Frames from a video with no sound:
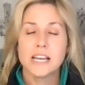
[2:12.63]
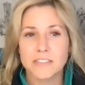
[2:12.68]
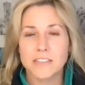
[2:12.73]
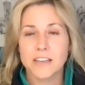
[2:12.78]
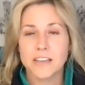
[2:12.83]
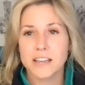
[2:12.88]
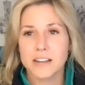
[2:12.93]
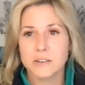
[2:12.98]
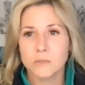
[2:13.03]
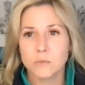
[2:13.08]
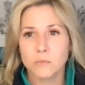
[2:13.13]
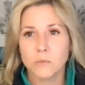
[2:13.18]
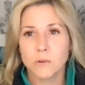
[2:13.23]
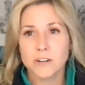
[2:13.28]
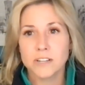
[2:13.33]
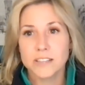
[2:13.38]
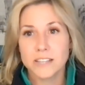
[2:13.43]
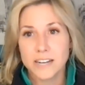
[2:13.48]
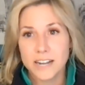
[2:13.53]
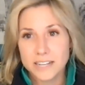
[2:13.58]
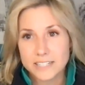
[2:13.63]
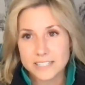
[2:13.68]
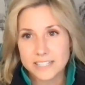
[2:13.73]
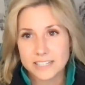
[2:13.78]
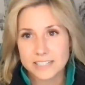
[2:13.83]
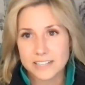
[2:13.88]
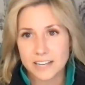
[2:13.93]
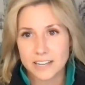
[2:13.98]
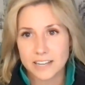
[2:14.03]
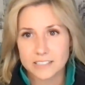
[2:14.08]
And then one of the next
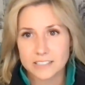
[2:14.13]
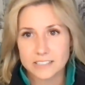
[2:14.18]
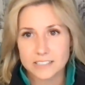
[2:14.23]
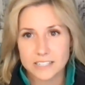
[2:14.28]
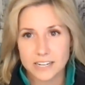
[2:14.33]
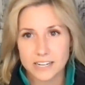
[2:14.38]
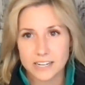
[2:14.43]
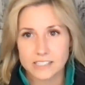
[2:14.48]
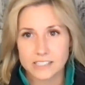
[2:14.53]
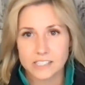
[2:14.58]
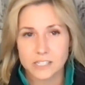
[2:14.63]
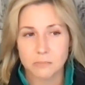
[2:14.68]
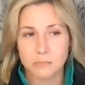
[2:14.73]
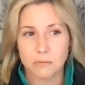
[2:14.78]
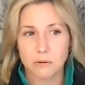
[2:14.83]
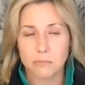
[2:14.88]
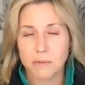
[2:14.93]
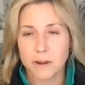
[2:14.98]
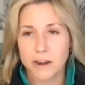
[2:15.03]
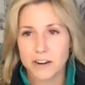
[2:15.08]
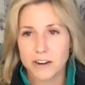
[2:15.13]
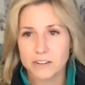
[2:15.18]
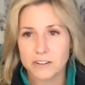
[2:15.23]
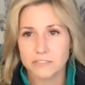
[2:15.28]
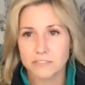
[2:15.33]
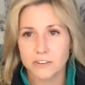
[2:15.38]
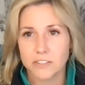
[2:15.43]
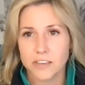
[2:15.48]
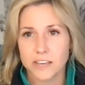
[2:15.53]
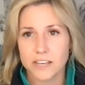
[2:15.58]
things I did to prepare
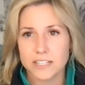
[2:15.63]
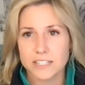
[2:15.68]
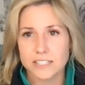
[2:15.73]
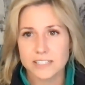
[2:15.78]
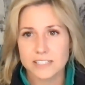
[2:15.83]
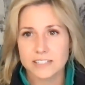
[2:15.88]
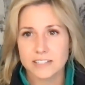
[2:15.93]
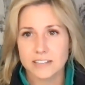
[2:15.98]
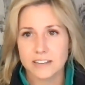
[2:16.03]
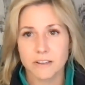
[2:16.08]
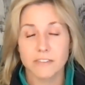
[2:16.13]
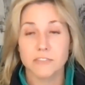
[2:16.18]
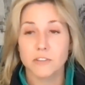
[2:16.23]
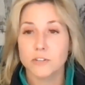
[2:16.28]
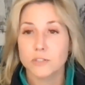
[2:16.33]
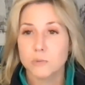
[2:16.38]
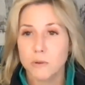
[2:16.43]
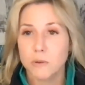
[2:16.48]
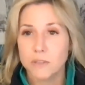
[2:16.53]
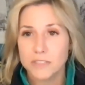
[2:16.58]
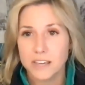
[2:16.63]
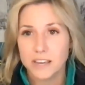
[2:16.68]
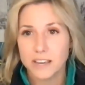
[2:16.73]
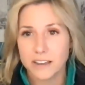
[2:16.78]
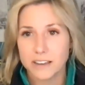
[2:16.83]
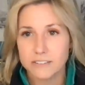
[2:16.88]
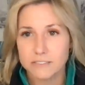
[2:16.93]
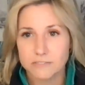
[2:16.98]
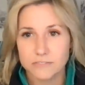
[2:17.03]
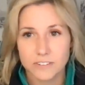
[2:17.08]
for this, if there's one
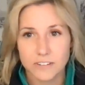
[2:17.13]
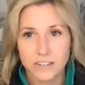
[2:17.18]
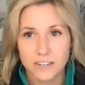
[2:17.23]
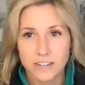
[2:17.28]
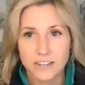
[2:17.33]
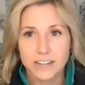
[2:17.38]
thing I've